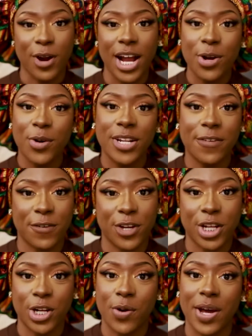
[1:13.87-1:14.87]
I go any further,
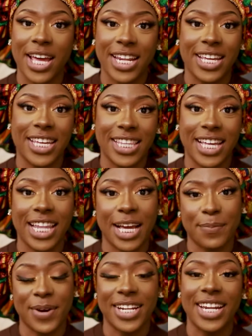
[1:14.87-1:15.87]
go ahead and hit that like
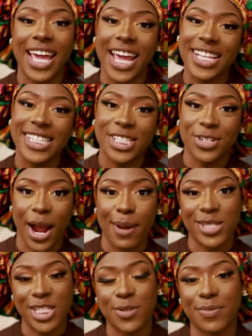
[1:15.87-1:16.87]
button and subscribe
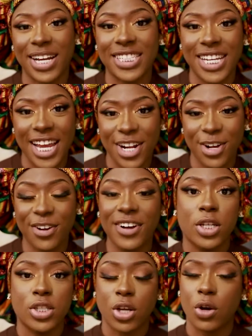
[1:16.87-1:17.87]
to my channel.
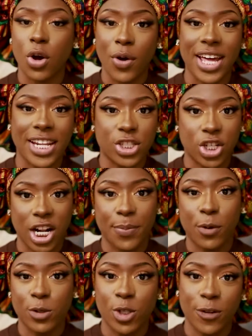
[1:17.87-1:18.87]
So go ahead and turn on
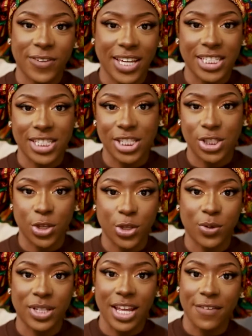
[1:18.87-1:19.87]
post notifications so
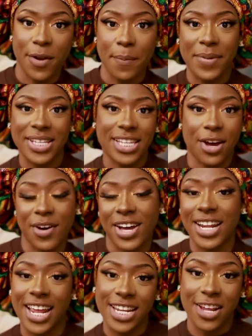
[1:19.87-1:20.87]
you'll never miss out on
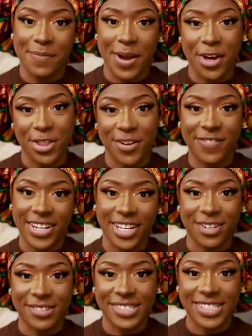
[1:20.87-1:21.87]
any of my other
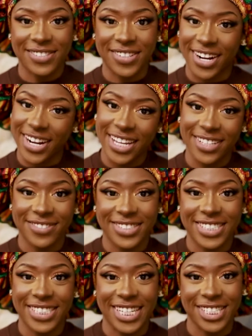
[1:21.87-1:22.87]
videos. All right,
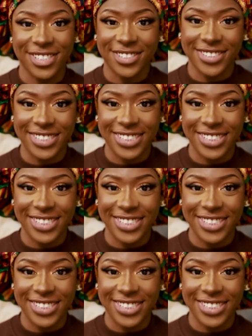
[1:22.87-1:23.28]
stay tuned.